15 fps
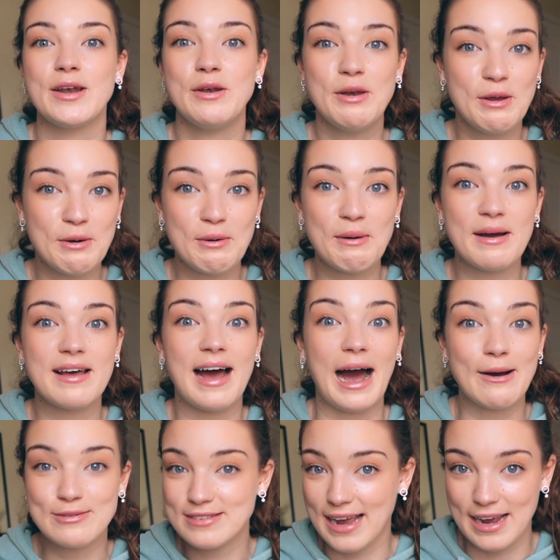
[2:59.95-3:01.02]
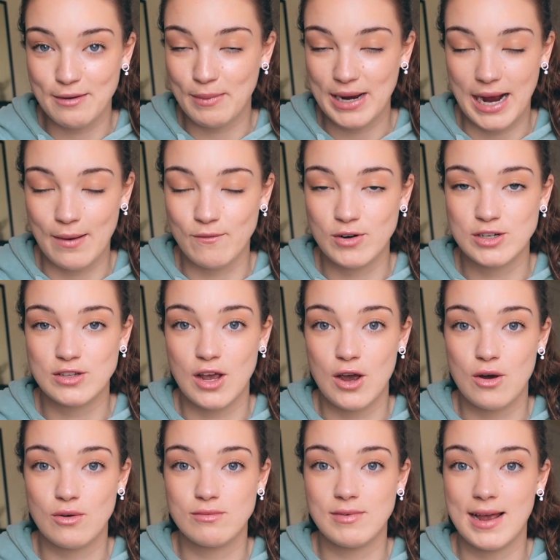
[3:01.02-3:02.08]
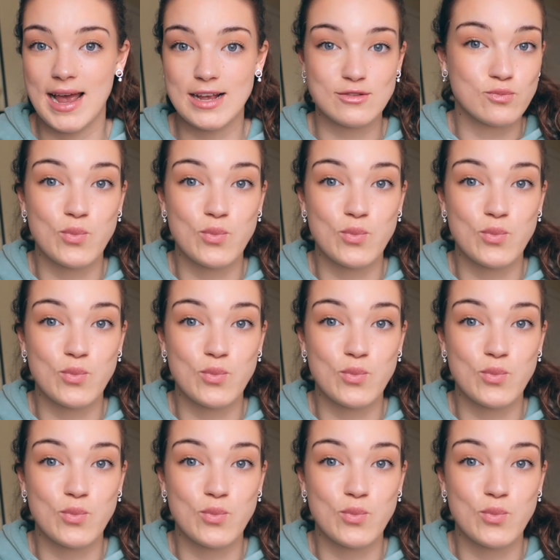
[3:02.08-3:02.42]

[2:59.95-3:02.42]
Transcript: new outside of my comfort zone, as